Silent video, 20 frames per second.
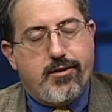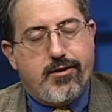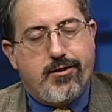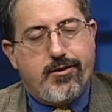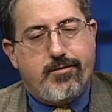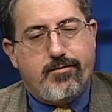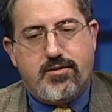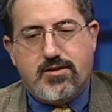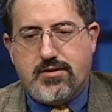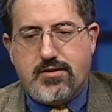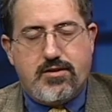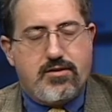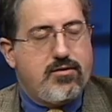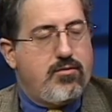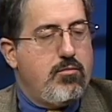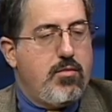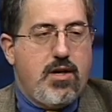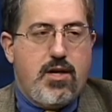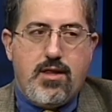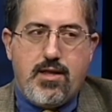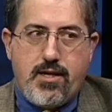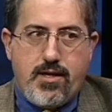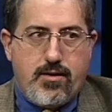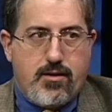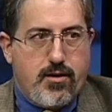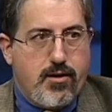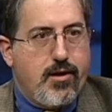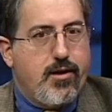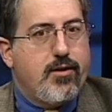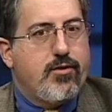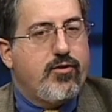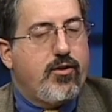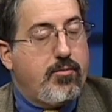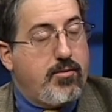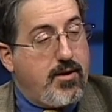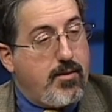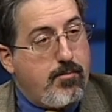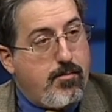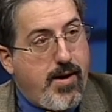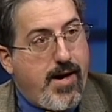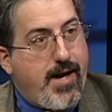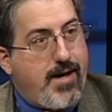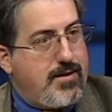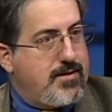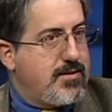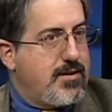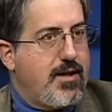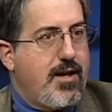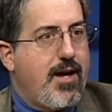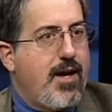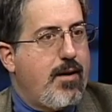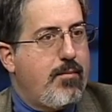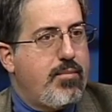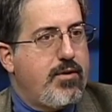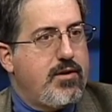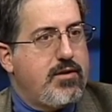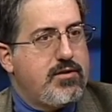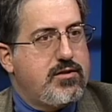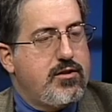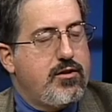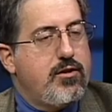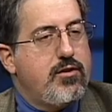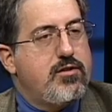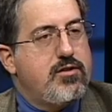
Um, this doesn't mean that something bad is going to happen this year.